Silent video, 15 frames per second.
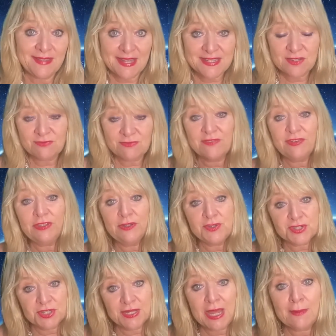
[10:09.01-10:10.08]
There's a
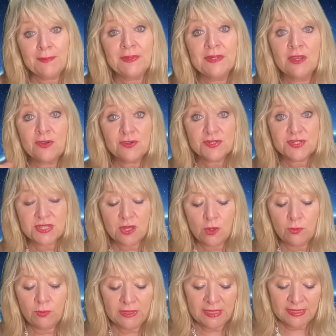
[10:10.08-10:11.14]
revolution happening across the
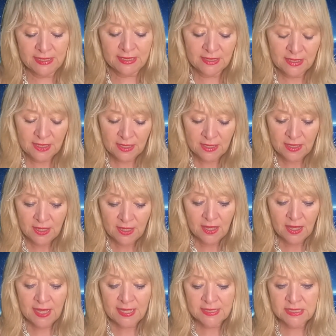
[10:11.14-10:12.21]
whole planet.
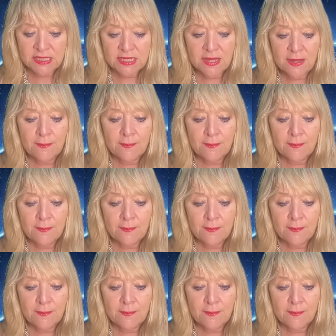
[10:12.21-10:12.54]
And